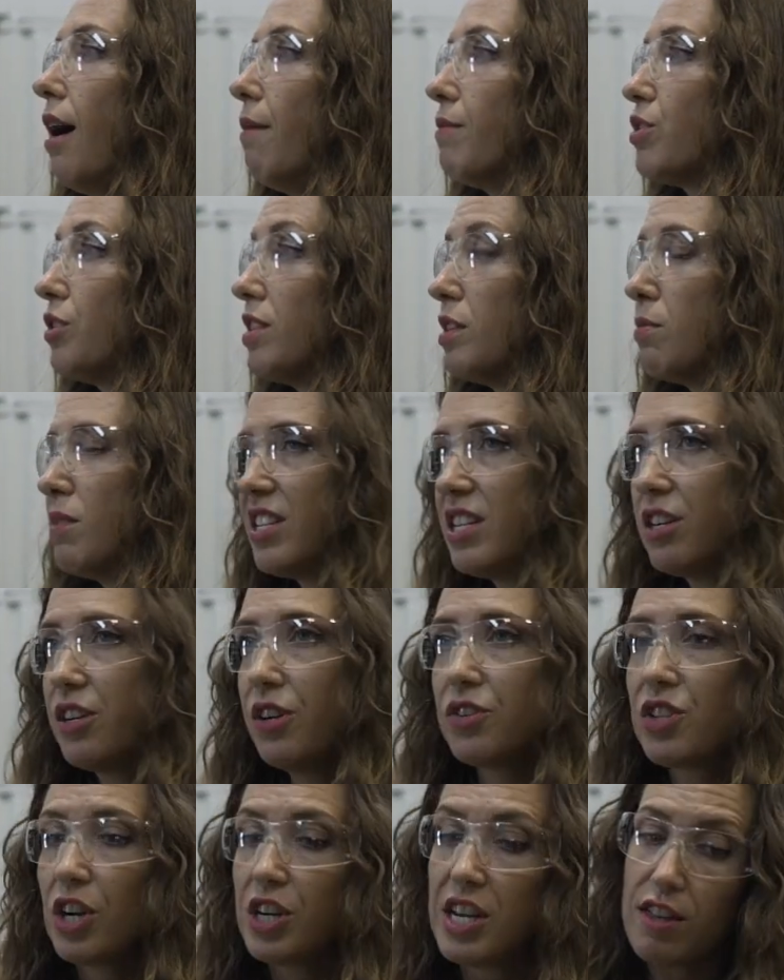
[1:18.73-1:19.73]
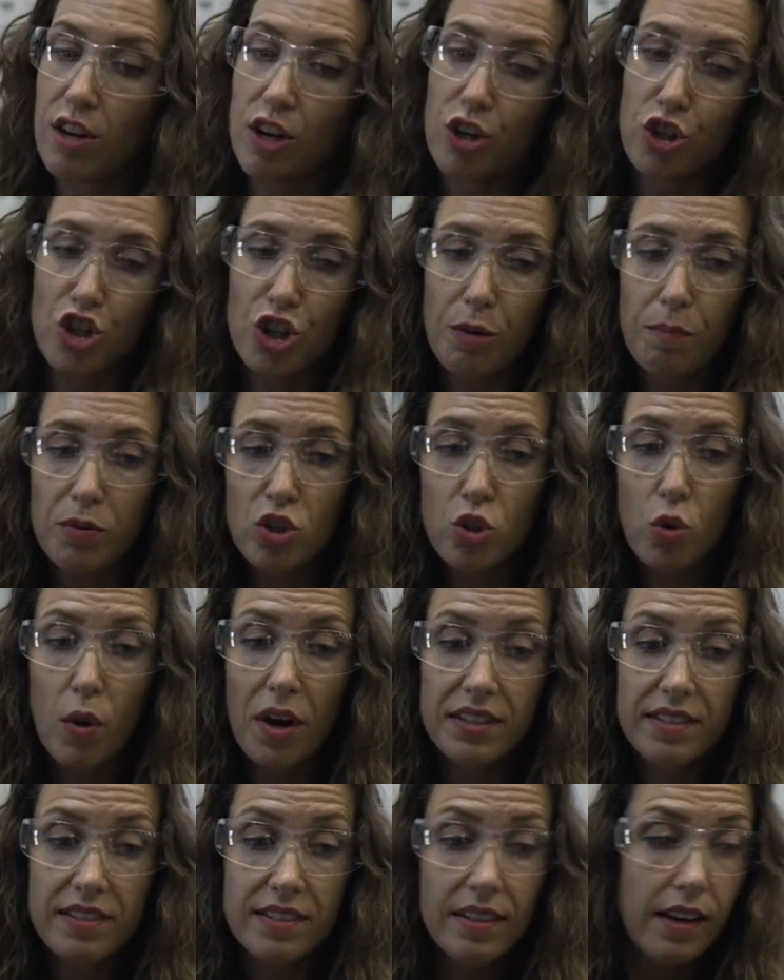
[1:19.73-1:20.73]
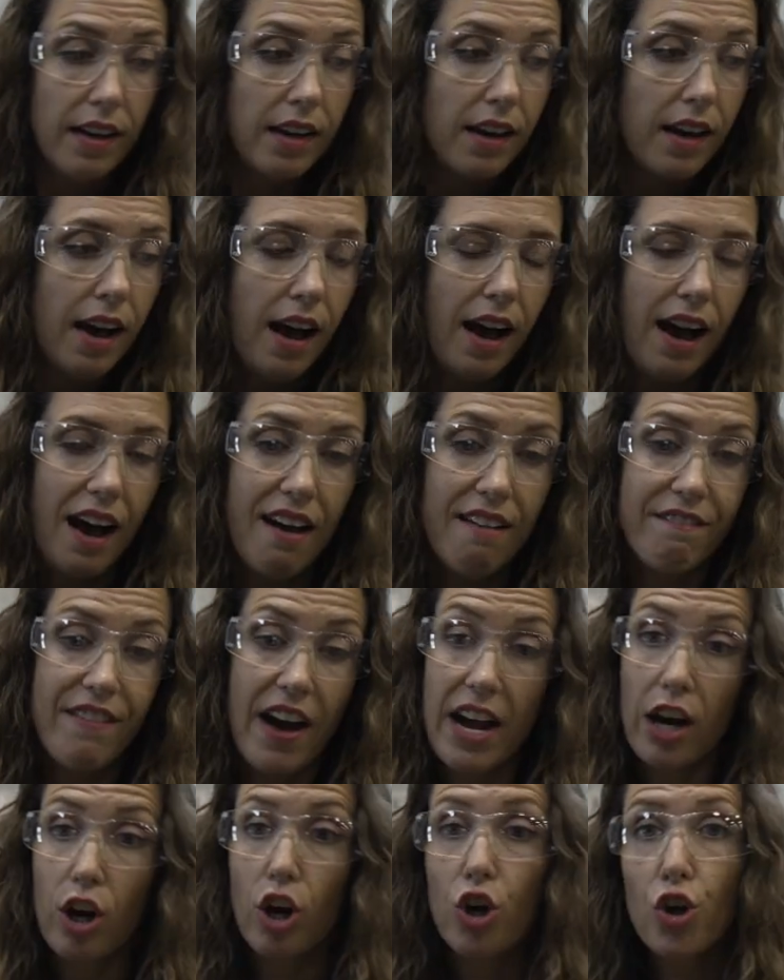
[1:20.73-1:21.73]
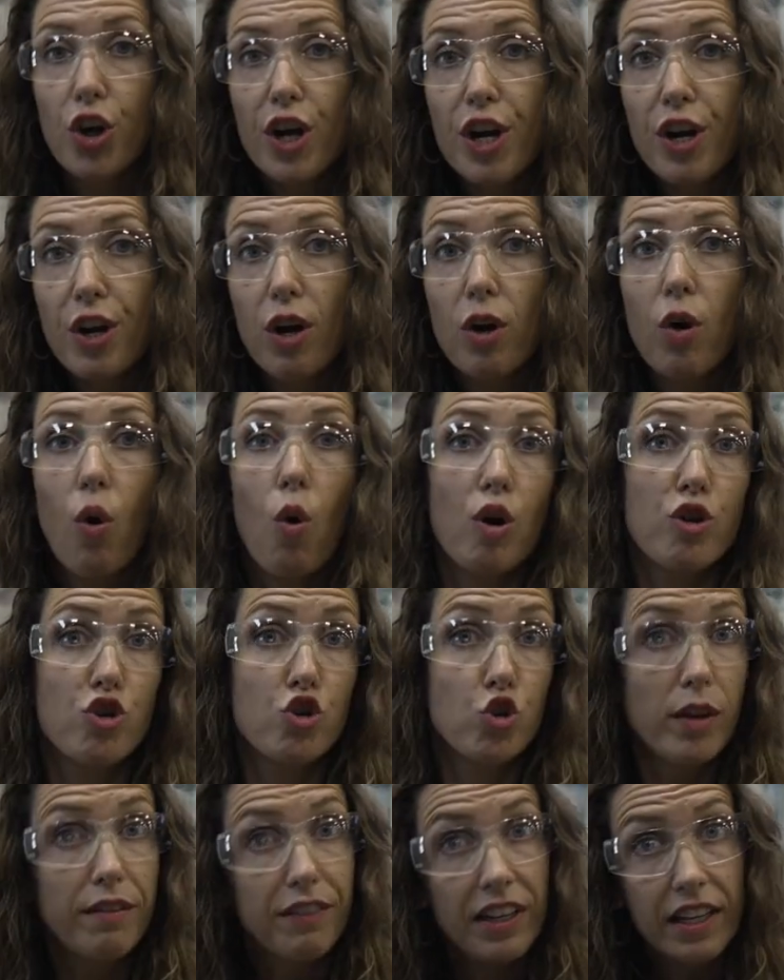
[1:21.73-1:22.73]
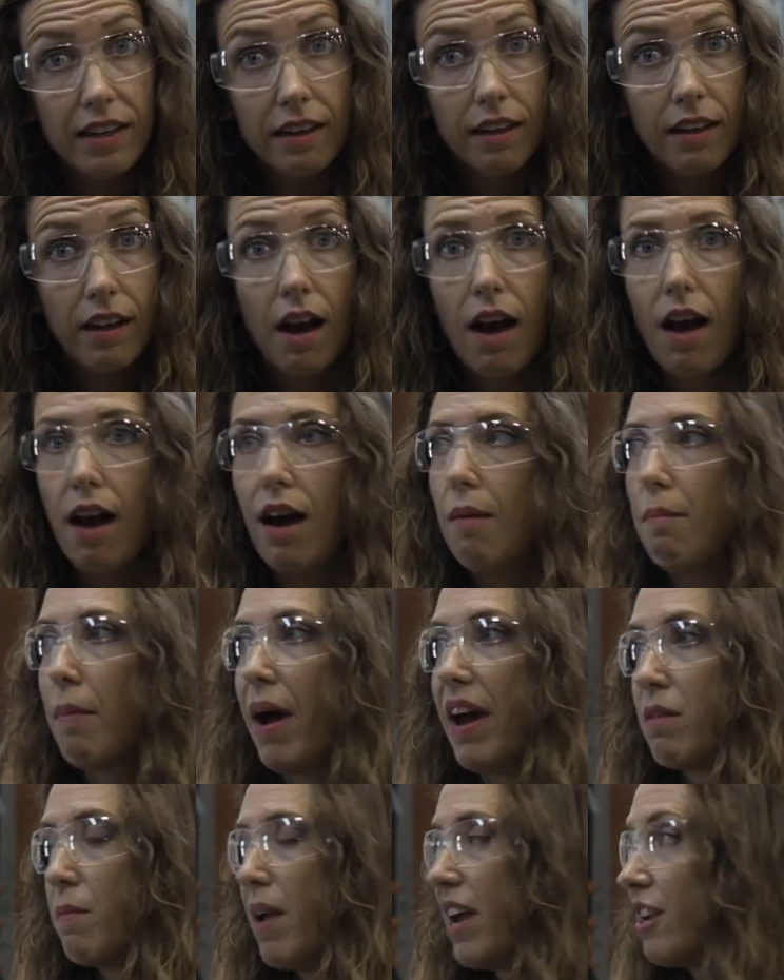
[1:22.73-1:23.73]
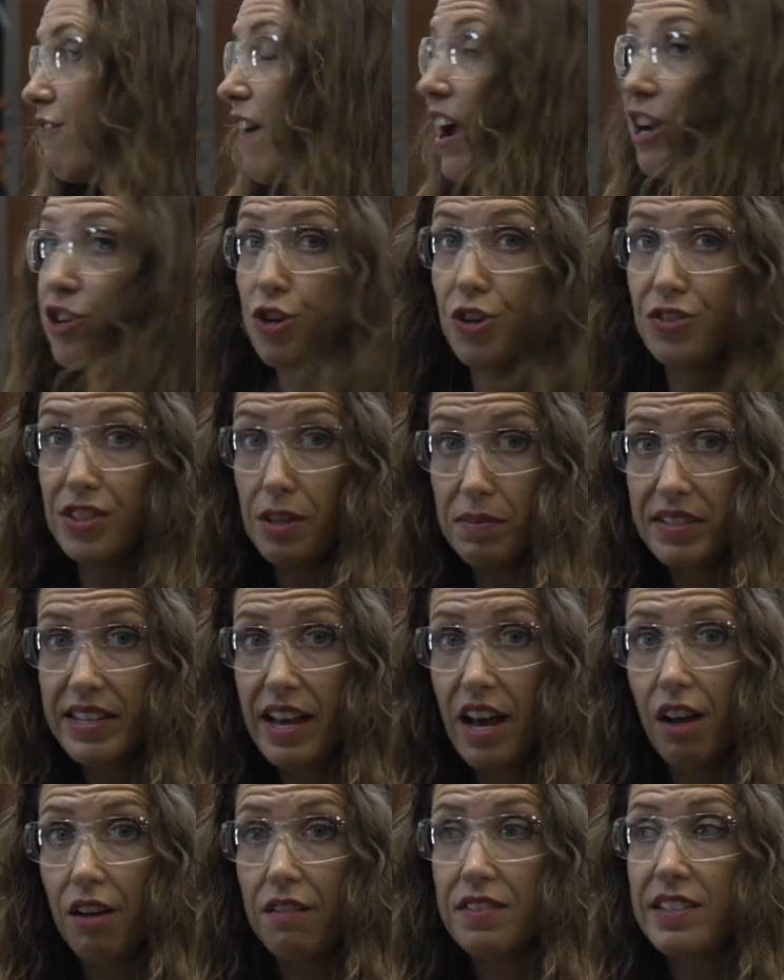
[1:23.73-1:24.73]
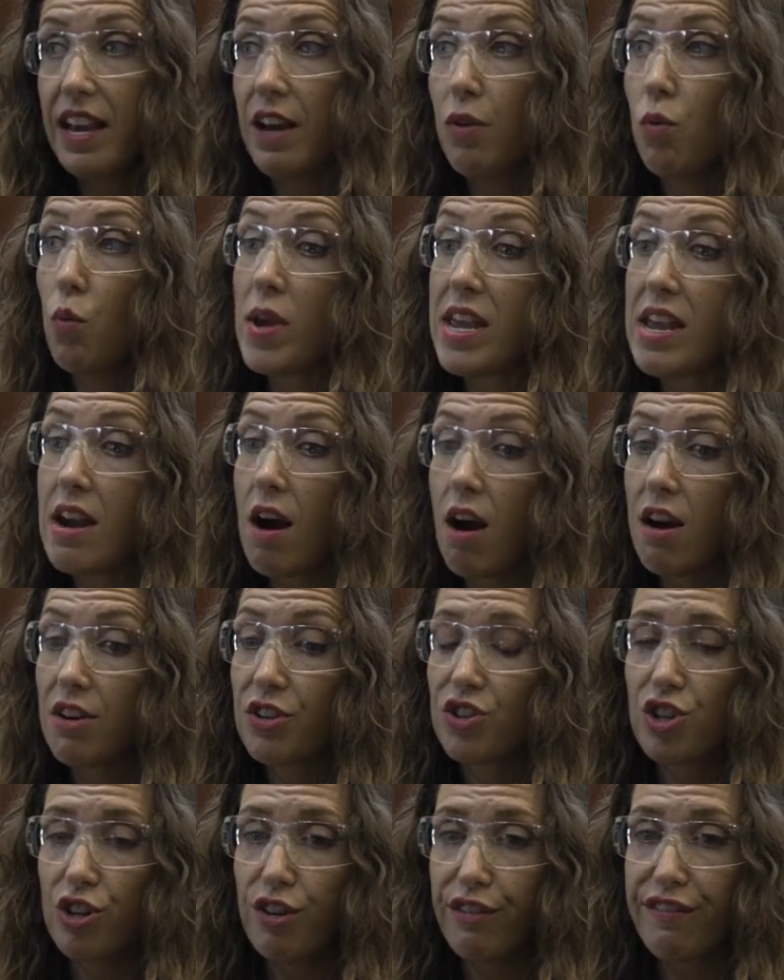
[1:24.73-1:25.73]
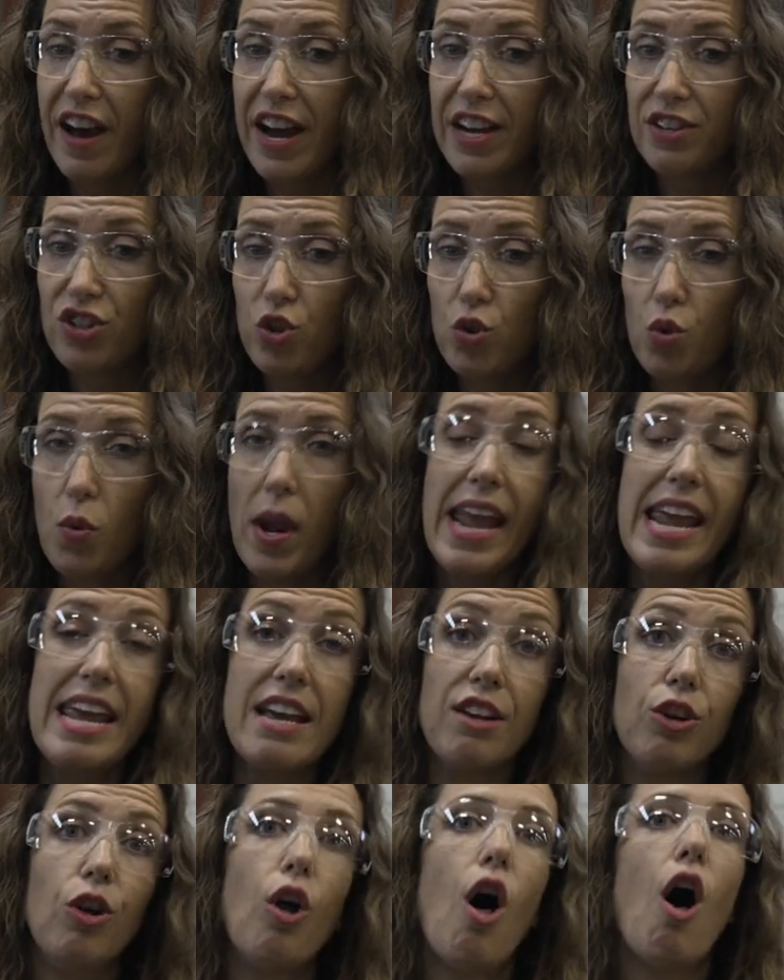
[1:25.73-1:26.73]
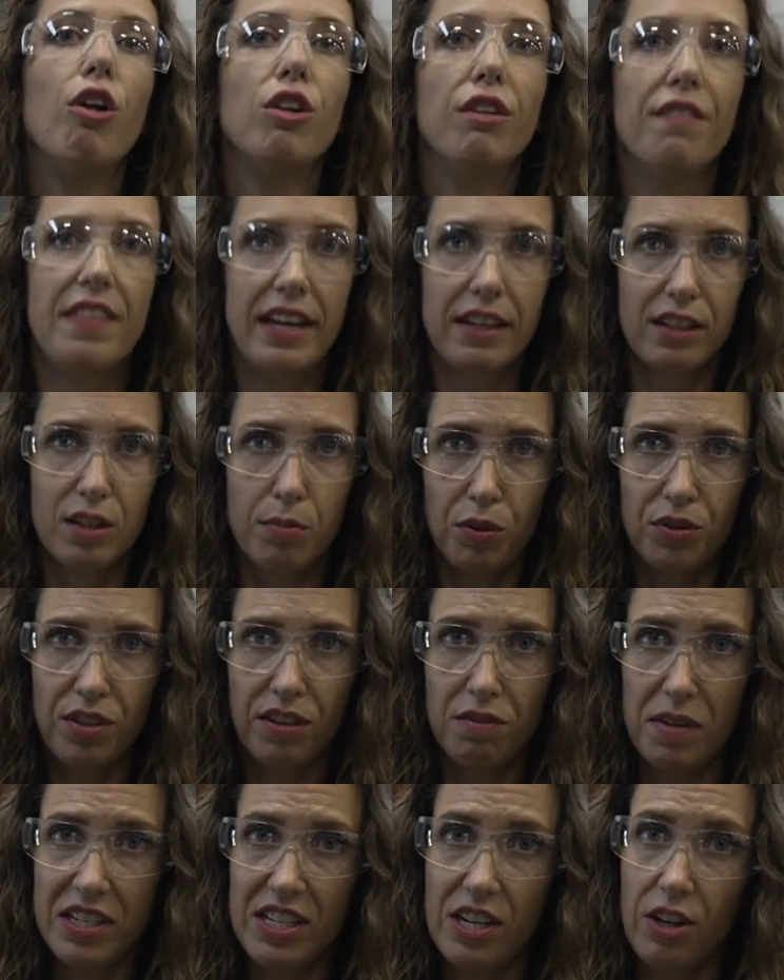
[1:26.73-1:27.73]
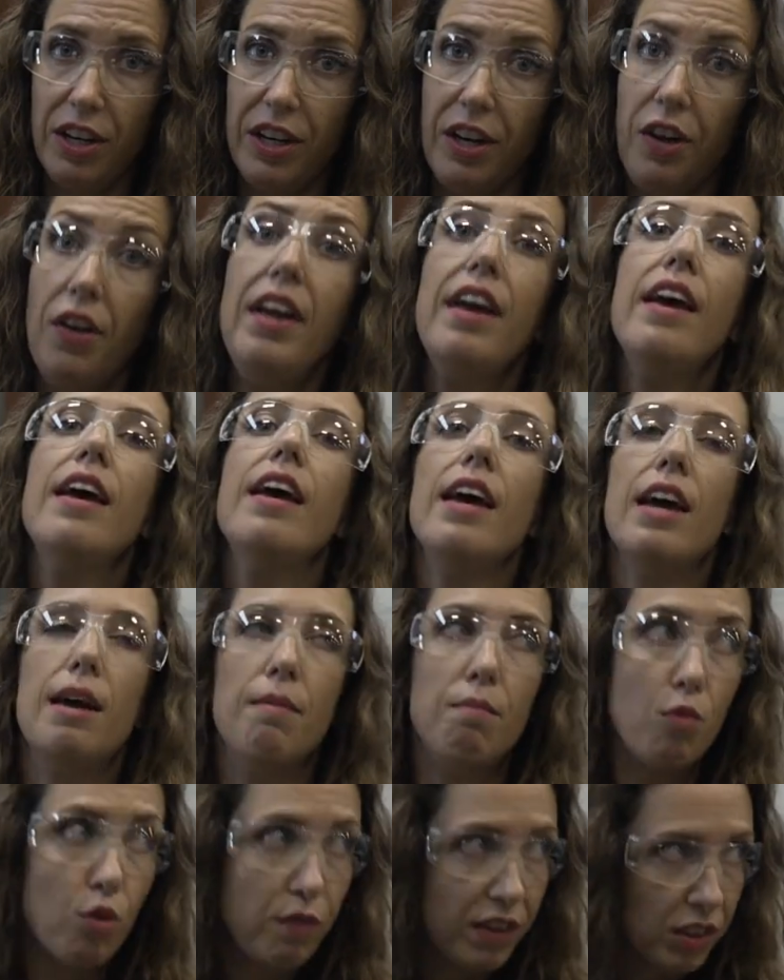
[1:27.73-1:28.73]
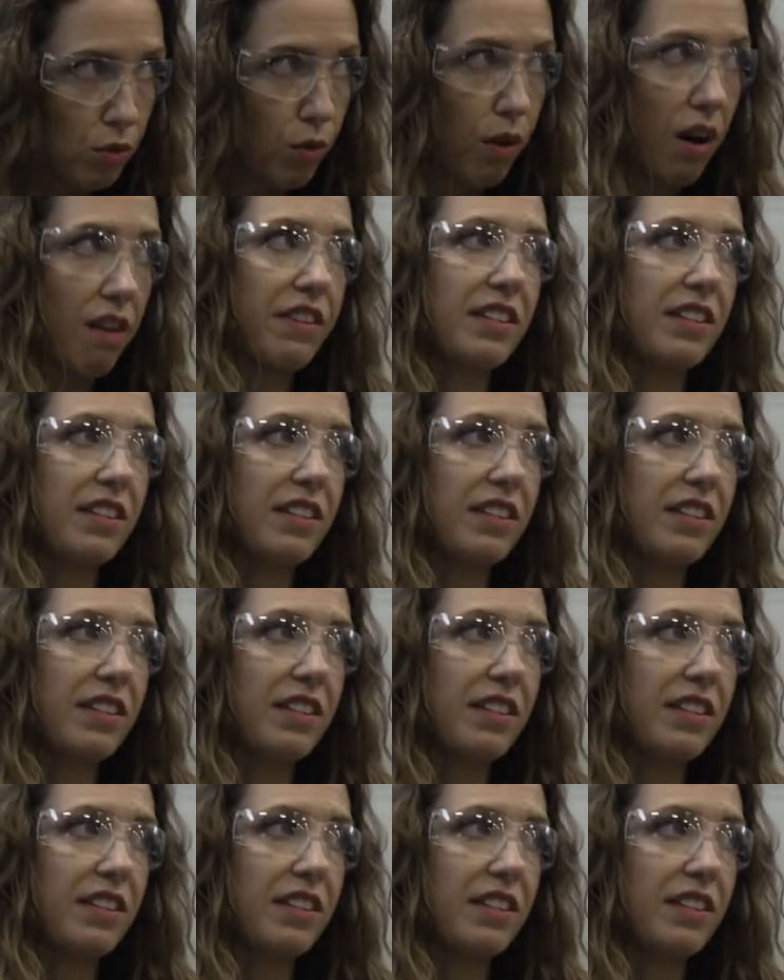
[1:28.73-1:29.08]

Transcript: So these materials are either shipped to us via courier or driven by the manufacturers themselves, and we are certified to handle all of that explosive material and move it through our